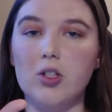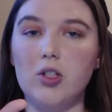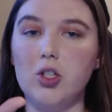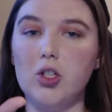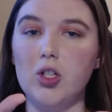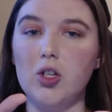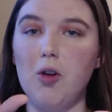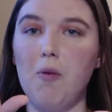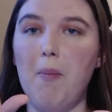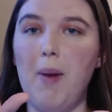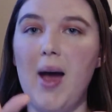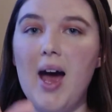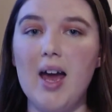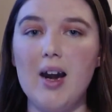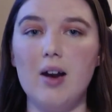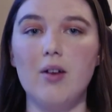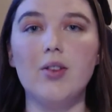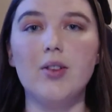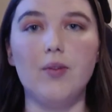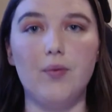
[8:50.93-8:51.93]
to pat
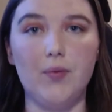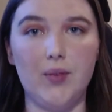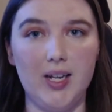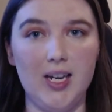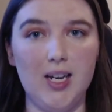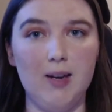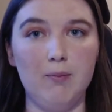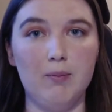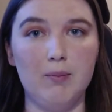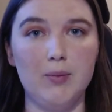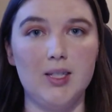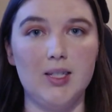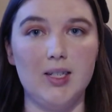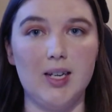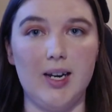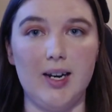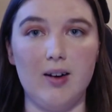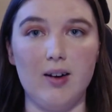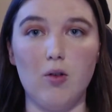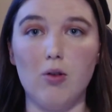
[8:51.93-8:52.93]
out the flames that
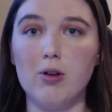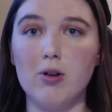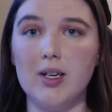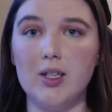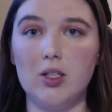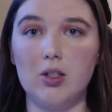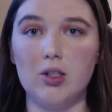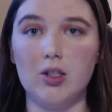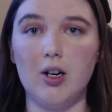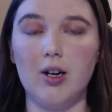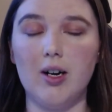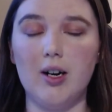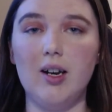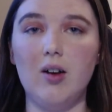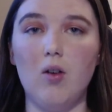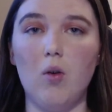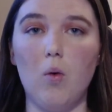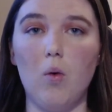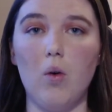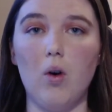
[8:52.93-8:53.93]
had already started
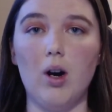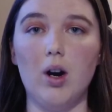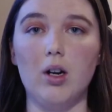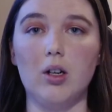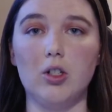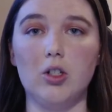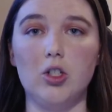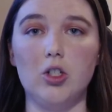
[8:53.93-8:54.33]
or